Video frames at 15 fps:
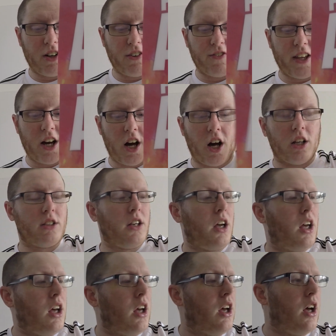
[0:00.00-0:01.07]
of the Arts.
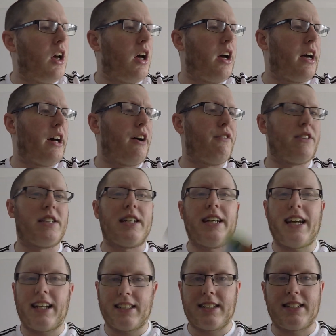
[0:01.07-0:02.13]
Obviously,
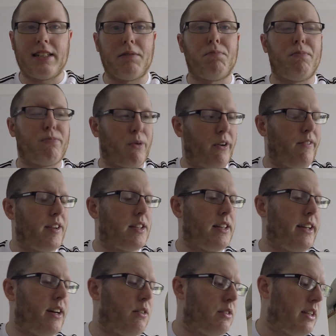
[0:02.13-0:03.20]
as I said
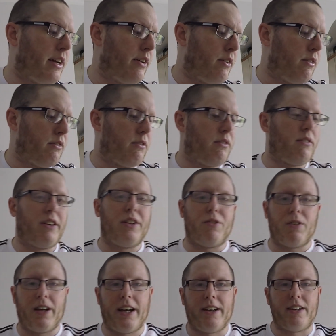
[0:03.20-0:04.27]
previously, I was out in
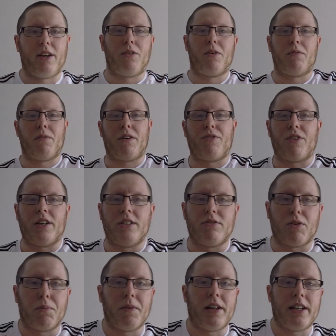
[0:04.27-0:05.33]
Orlando with my friends
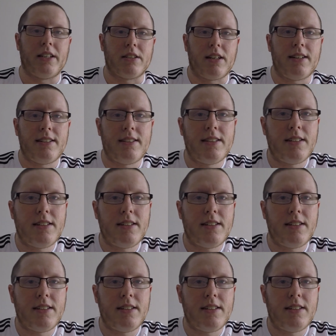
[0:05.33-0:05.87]
Rob and Melissa,